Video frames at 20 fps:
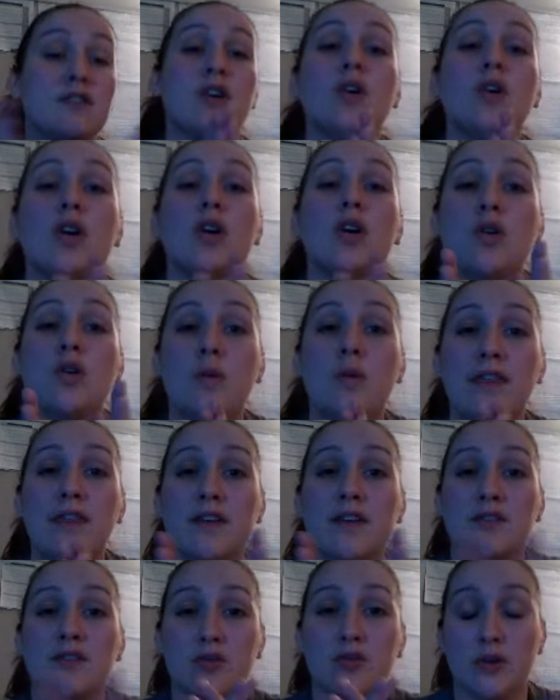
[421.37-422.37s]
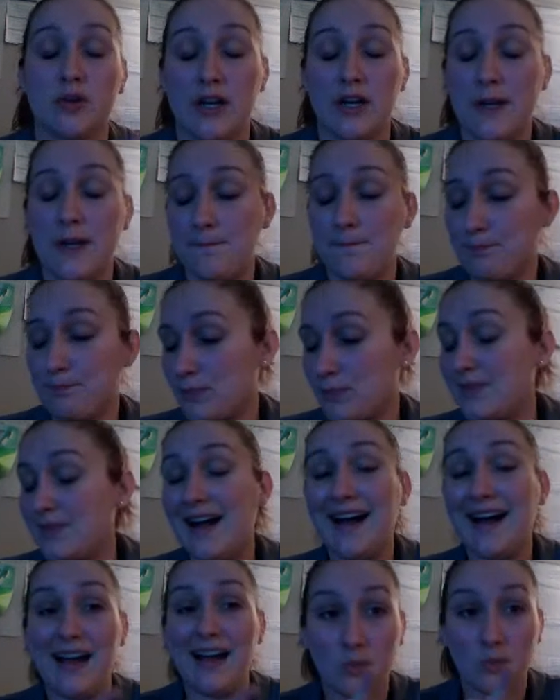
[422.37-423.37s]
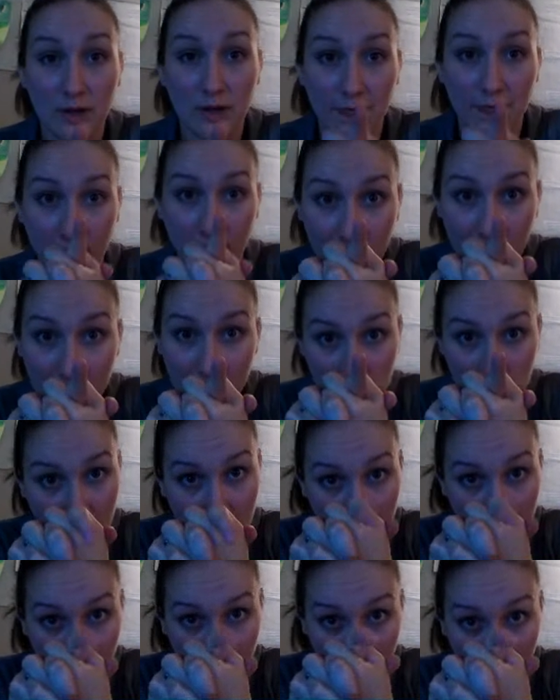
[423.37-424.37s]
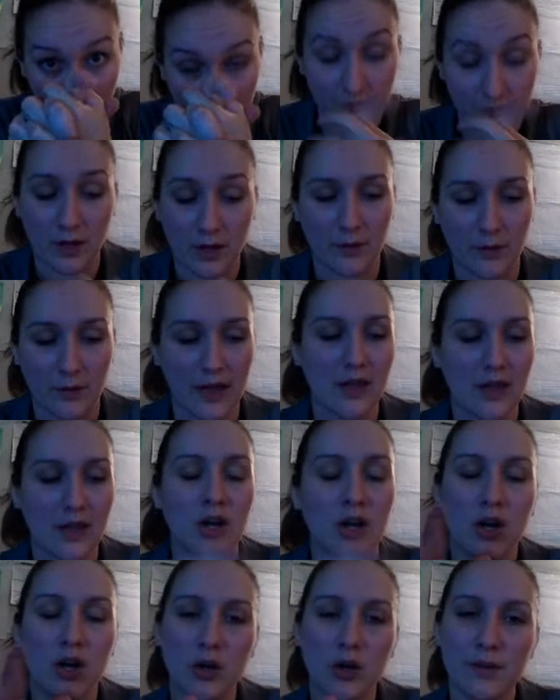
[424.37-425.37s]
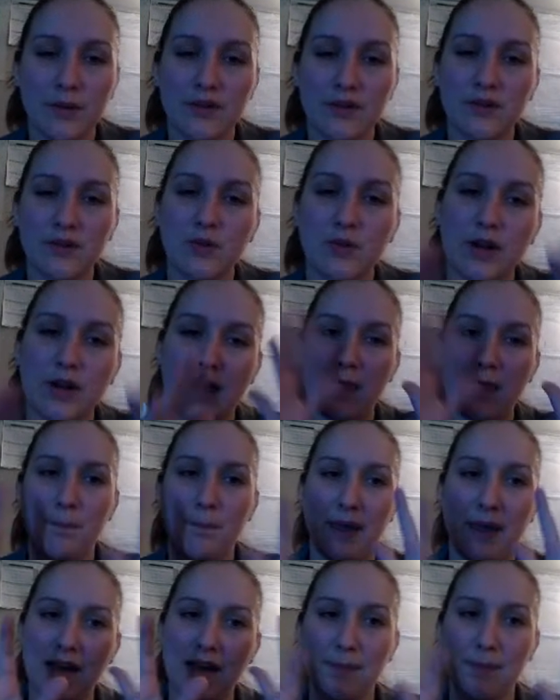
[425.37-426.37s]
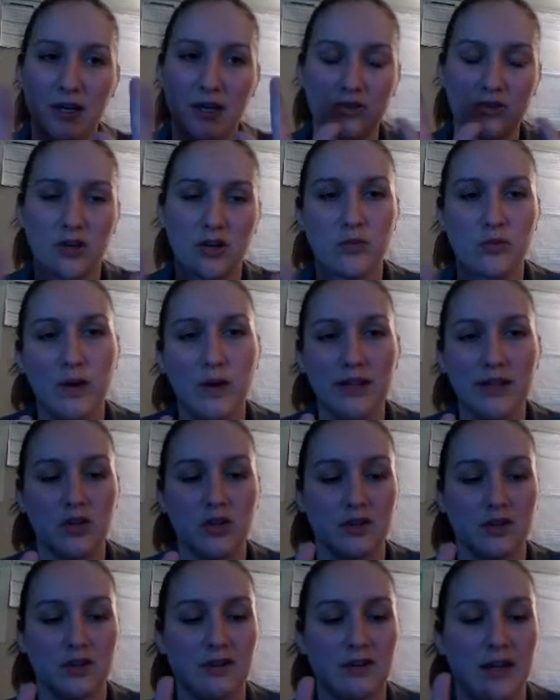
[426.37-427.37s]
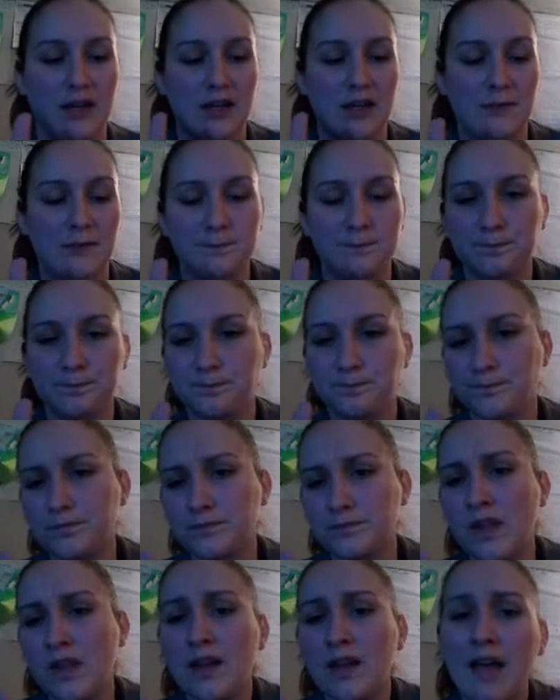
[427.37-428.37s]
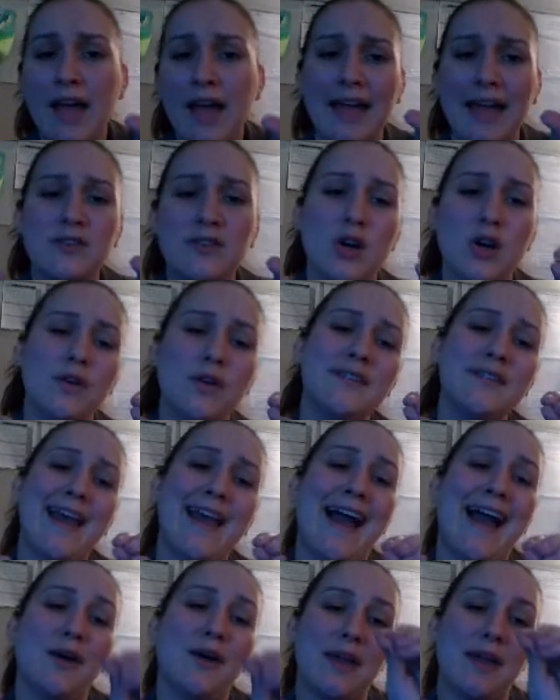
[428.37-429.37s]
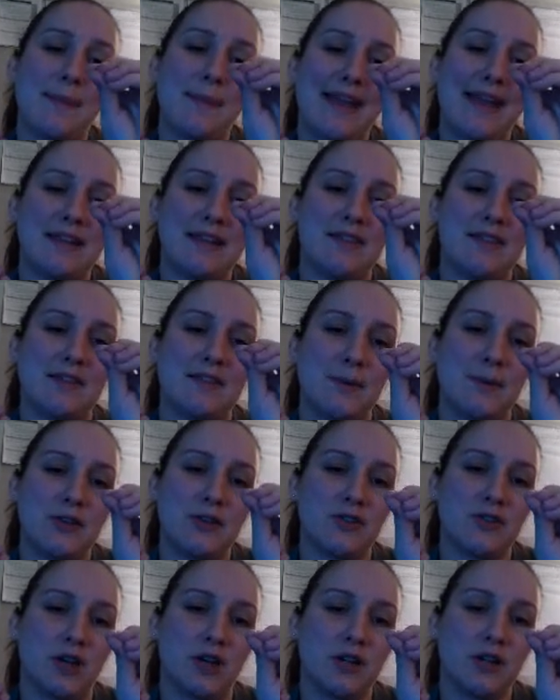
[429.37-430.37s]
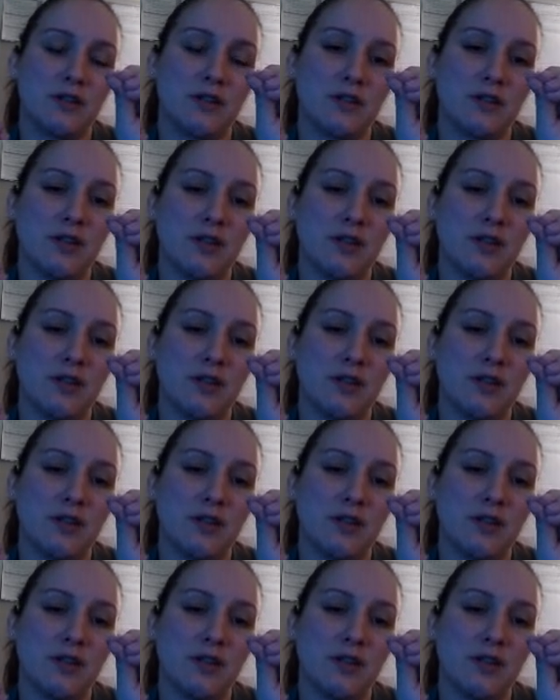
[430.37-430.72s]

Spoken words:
To hook with a story, not with the question, okay? Hook with a story and then paint a picture of what it looks like. And notice how they painted this picture.